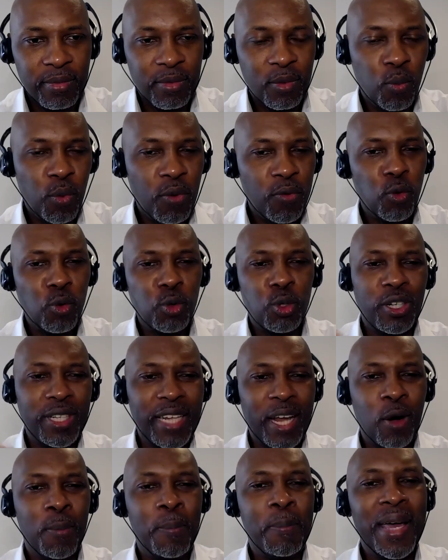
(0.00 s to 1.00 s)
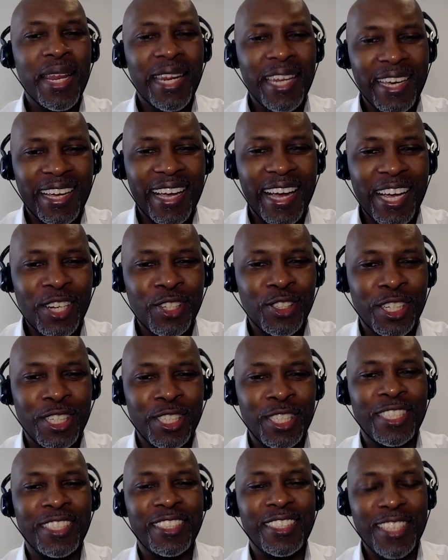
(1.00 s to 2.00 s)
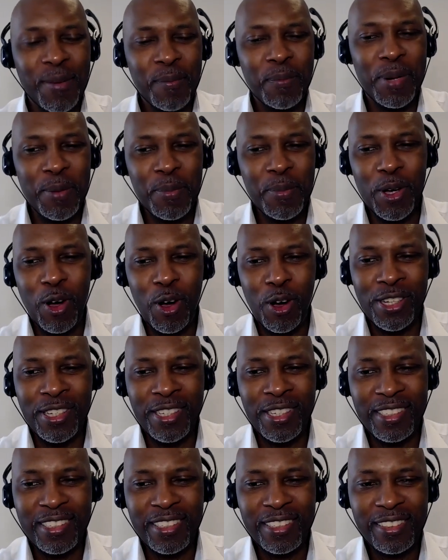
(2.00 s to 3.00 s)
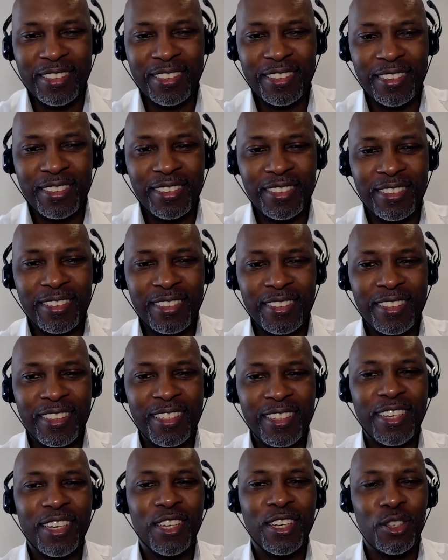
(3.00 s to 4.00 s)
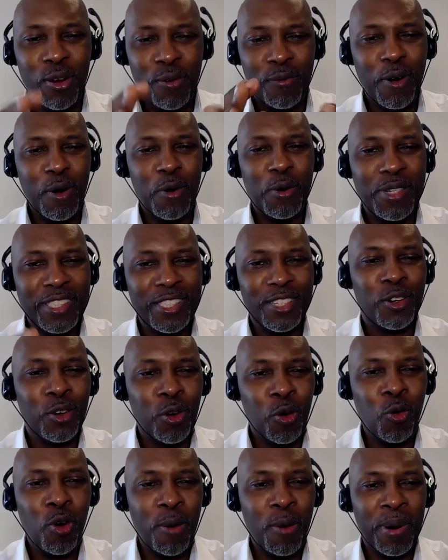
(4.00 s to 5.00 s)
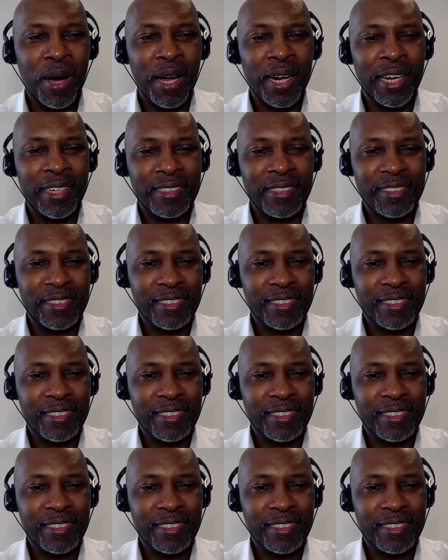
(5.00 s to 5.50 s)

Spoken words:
We've all done that on many occasions simply because you're focusing on autopilot.